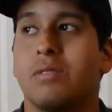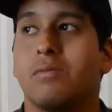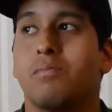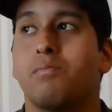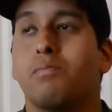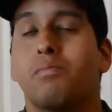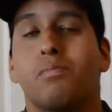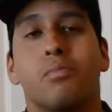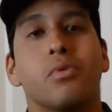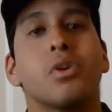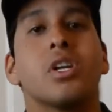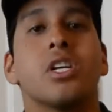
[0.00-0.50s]

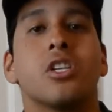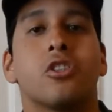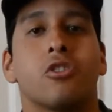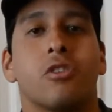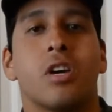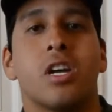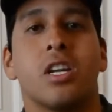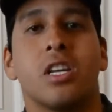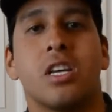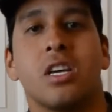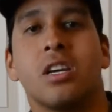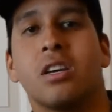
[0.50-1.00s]
pretty
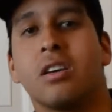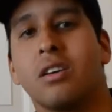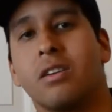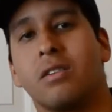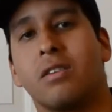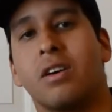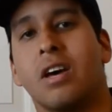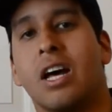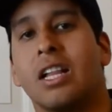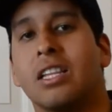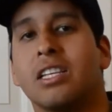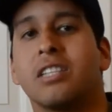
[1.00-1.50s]
trendy,
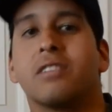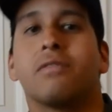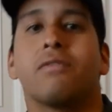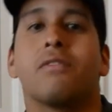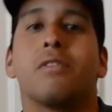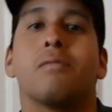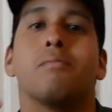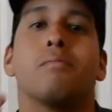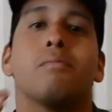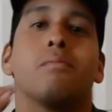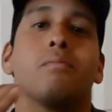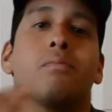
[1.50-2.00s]
at least
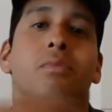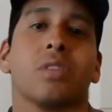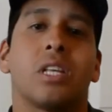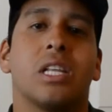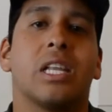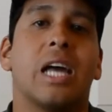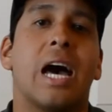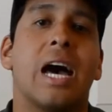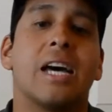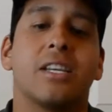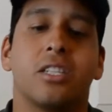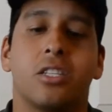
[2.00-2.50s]
from the
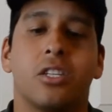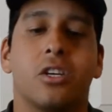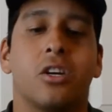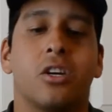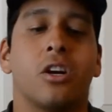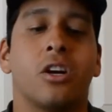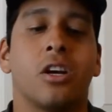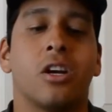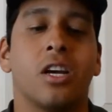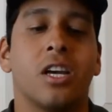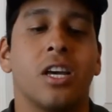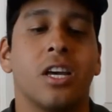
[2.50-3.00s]
last
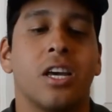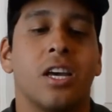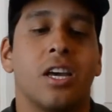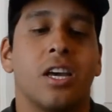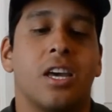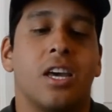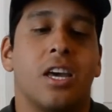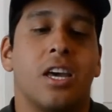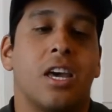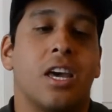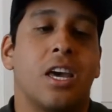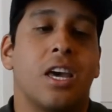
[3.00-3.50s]
year,
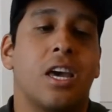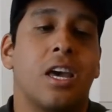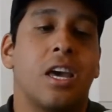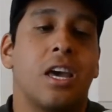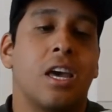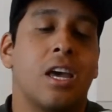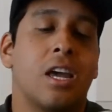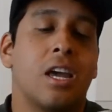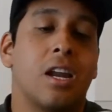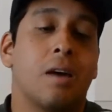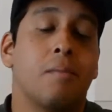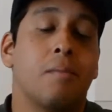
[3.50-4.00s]

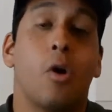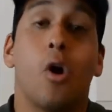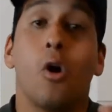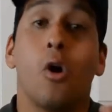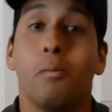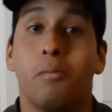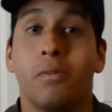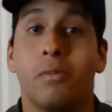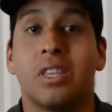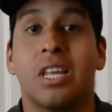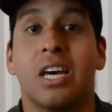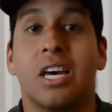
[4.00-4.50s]
and I'm
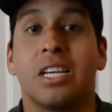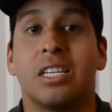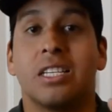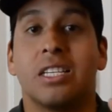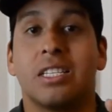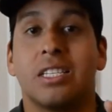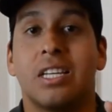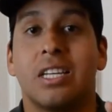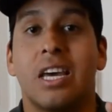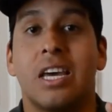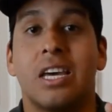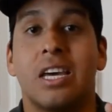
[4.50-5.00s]
hoping that it
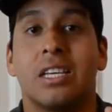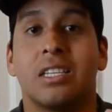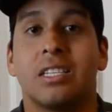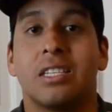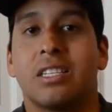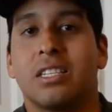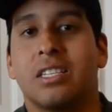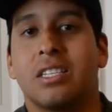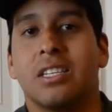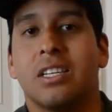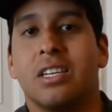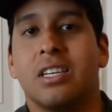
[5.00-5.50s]

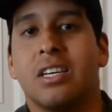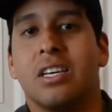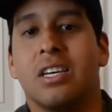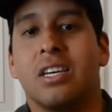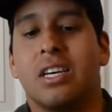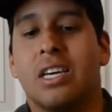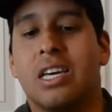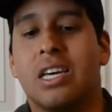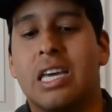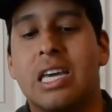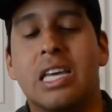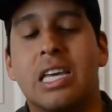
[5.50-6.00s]
stays
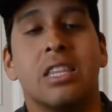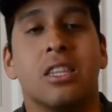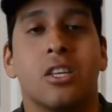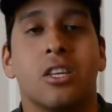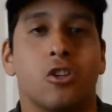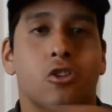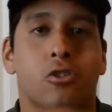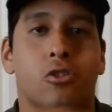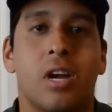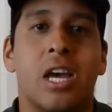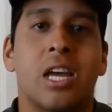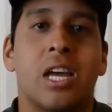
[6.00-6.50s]
in the
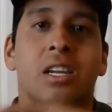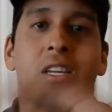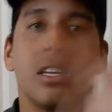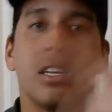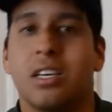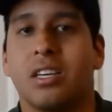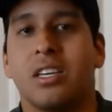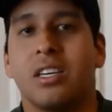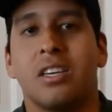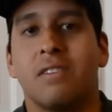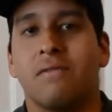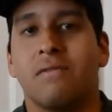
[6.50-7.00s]
trend
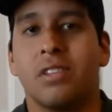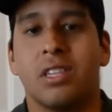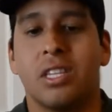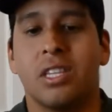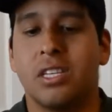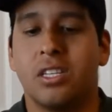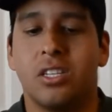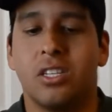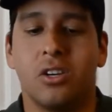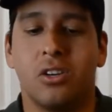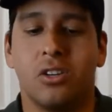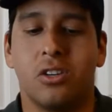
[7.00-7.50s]
even
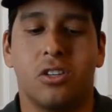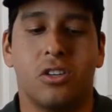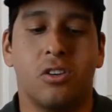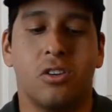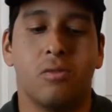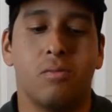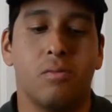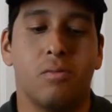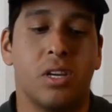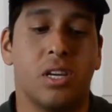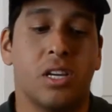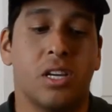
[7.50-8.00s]
this year
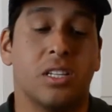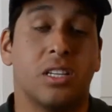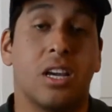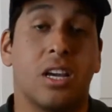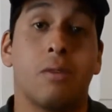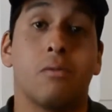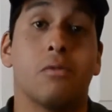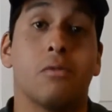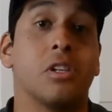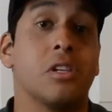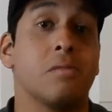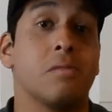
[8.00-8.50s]
too, because
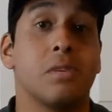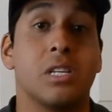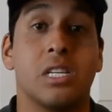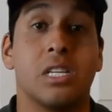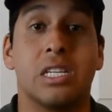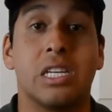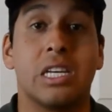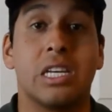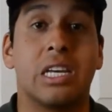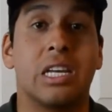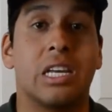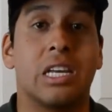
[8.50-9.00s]
I've really been
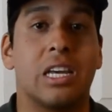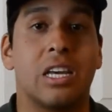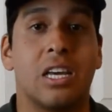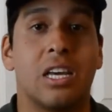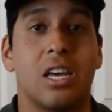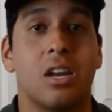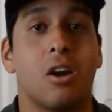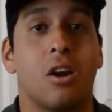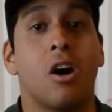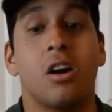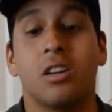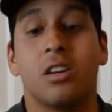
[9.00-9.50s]
digging it.
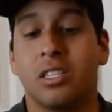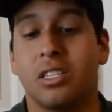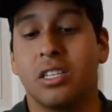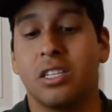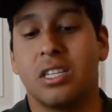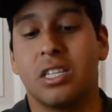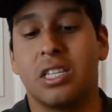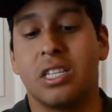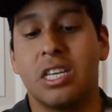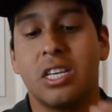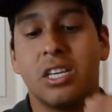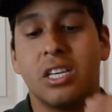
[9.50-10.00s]
And honestly,
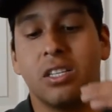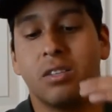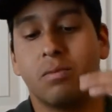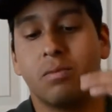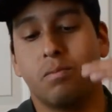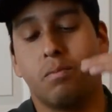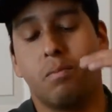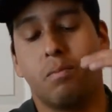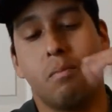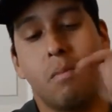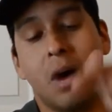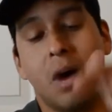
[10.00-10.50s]
these
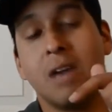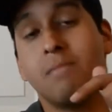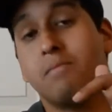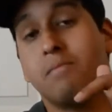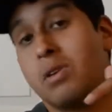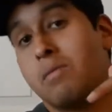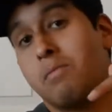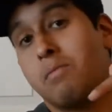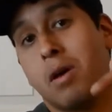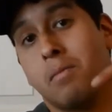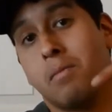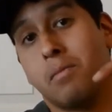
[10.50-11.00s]
might
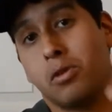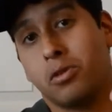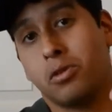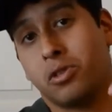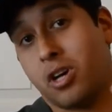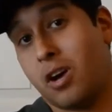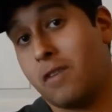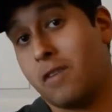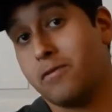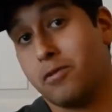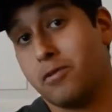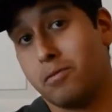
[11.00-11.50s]
be my most
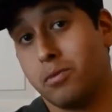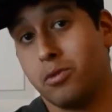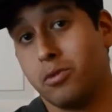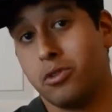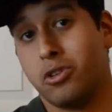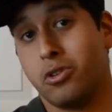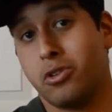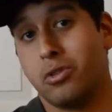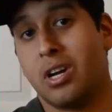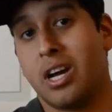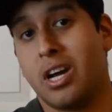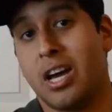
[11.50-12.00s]
comfortable
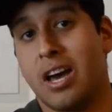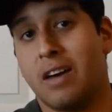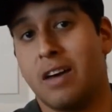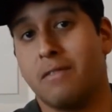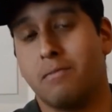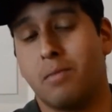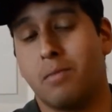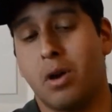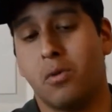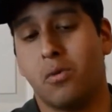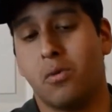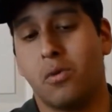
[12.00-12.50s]
shoe that I have
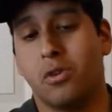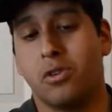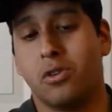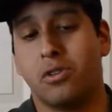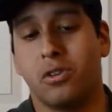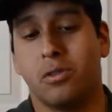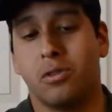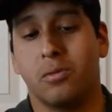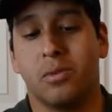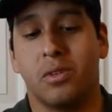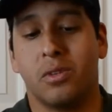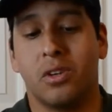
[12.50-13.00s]
in my
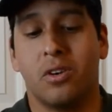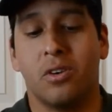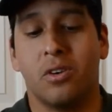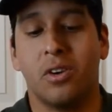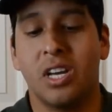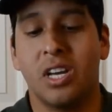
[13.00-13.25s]
wardrobe. So